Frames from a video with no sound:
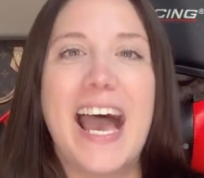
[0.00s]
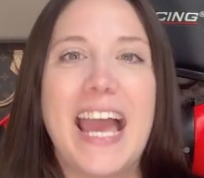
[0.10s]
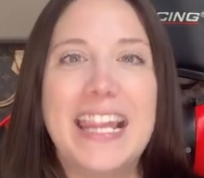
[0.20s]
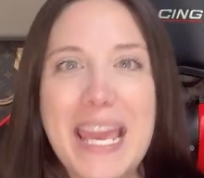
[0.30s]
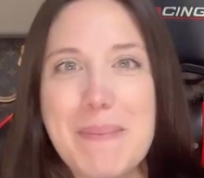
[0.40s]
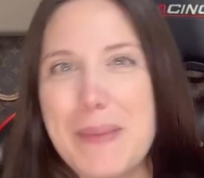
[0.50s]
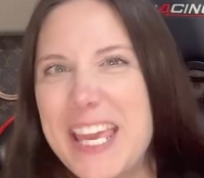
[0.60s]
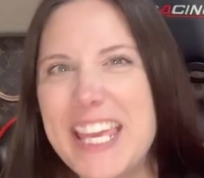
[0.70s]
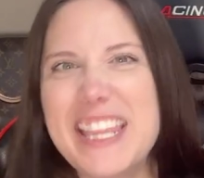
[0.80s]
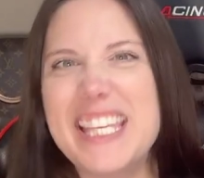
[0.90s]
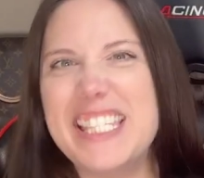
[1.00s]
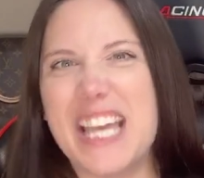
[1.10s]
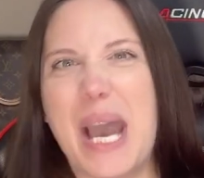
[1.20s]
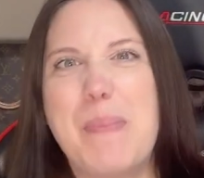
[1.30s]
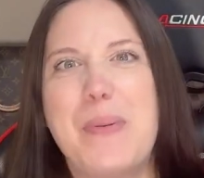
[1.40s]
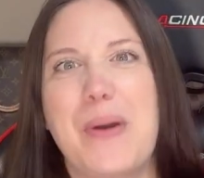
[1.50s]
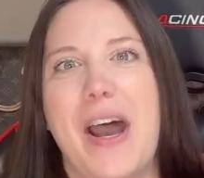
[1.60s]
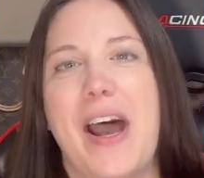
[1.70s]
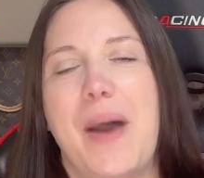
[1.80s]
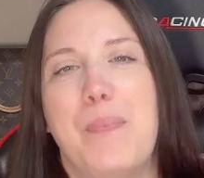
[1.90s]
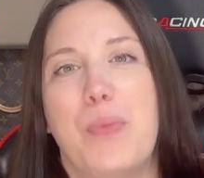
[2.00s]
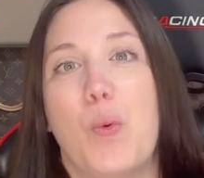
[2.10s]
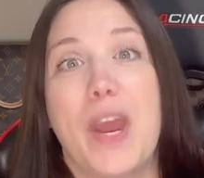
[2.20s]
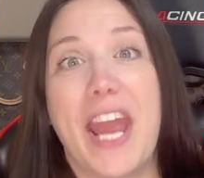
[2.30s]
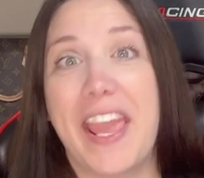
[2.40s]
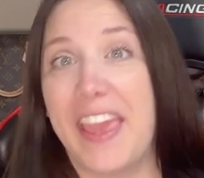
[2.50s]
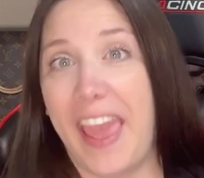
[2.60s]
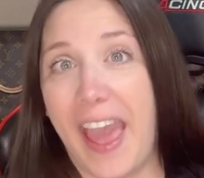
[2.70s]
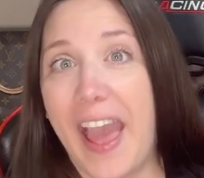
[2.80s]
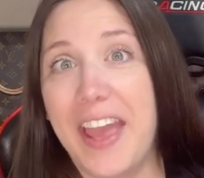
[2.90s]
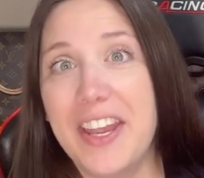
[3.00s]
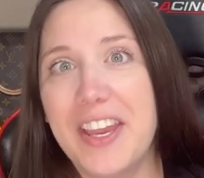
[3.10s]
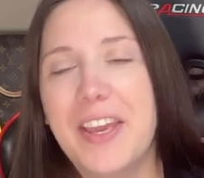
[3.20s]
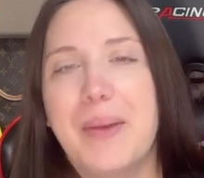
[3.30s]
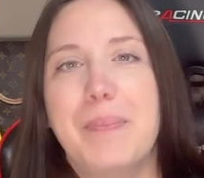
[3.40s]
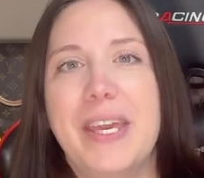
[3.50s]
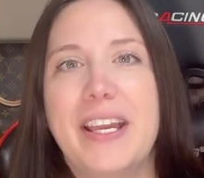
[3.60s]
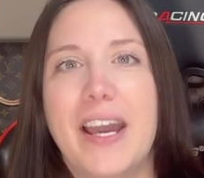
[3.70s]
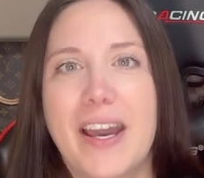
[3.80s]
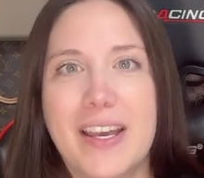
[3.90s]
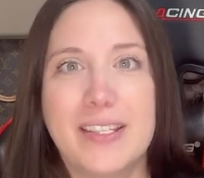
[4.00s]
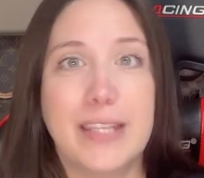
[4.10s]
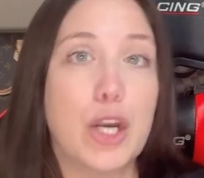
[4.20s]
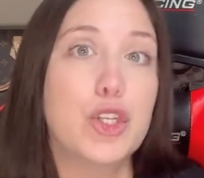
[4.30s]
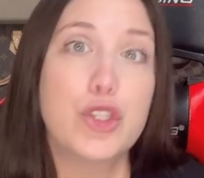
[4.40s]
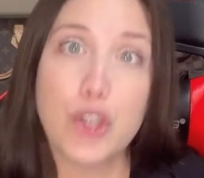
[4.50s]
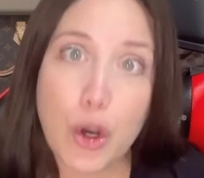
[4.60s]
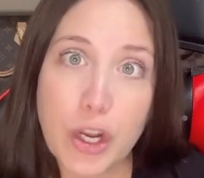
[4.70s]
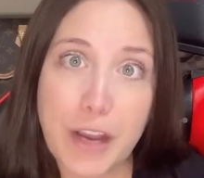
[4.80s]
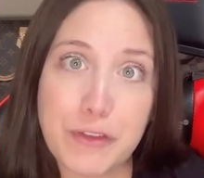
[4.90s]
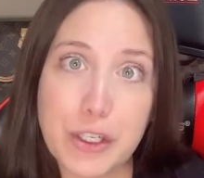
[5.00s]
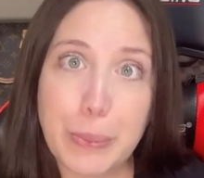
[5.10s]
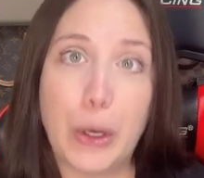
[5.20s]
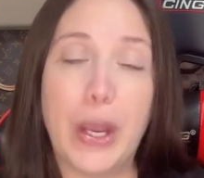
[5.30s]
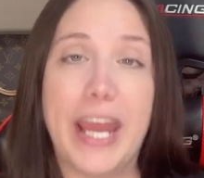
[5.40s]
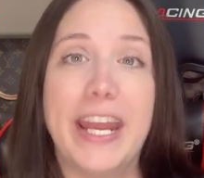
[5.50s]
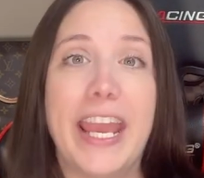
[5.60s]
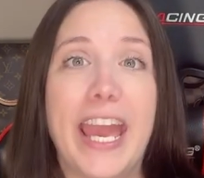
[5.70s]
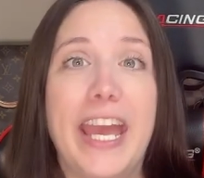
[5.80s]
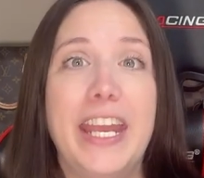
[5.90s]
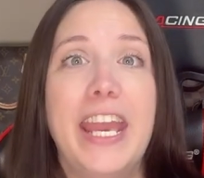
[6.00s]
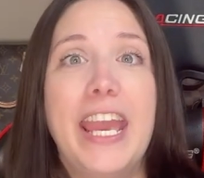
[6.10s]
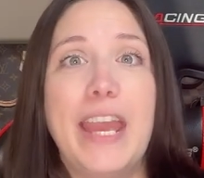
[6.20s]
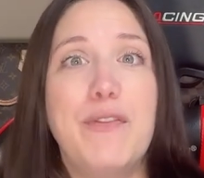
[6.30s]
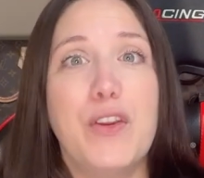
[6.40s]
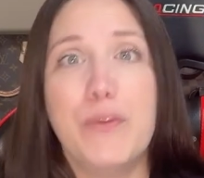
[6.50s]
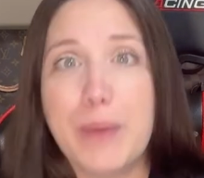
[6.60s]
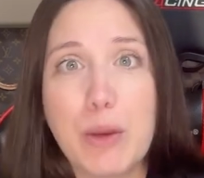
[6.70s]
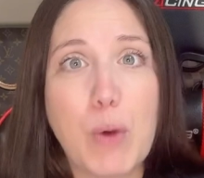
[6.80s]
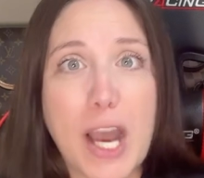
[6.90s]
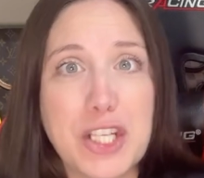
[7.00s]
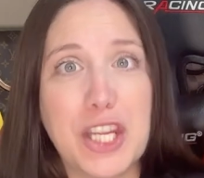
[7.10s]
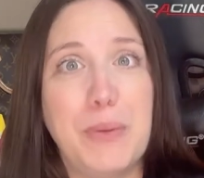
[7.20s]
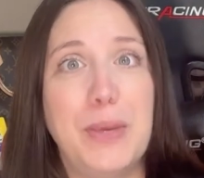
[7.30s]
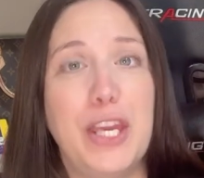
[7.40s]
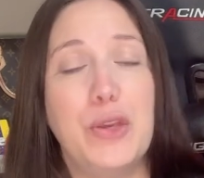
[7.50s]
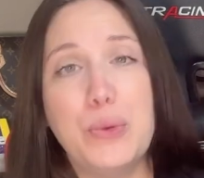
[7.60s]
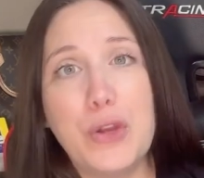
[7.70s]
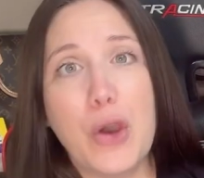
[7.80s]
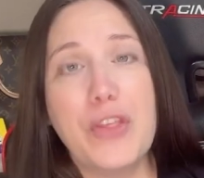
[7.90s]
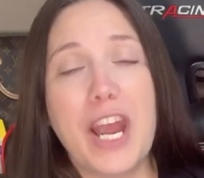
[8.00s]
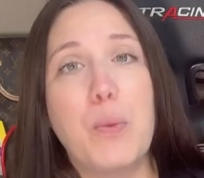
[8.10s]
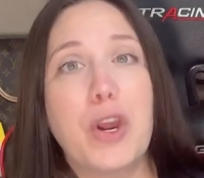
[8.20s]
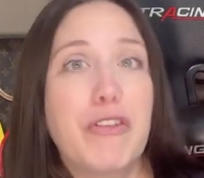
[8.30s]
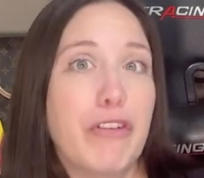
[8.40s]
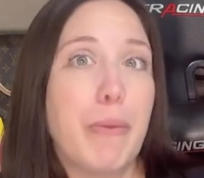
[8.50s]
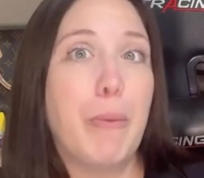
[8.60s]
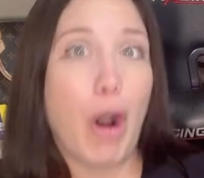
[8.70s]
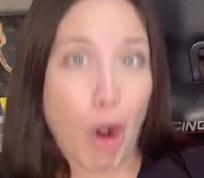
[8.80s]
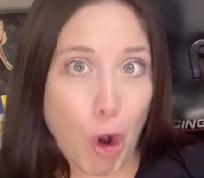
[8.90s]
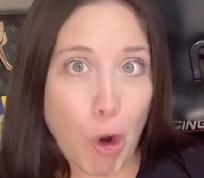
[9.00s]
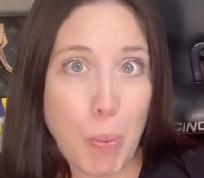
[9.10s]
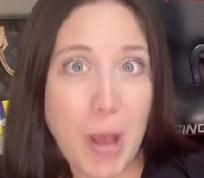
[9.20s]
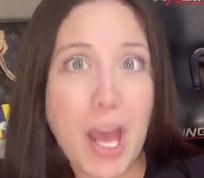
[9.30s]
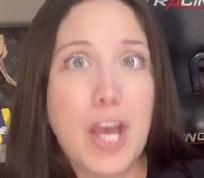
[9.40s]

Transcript: I like picking these up when I can because they are so comfortable. And again, if you've been watching me, you know that I work from home.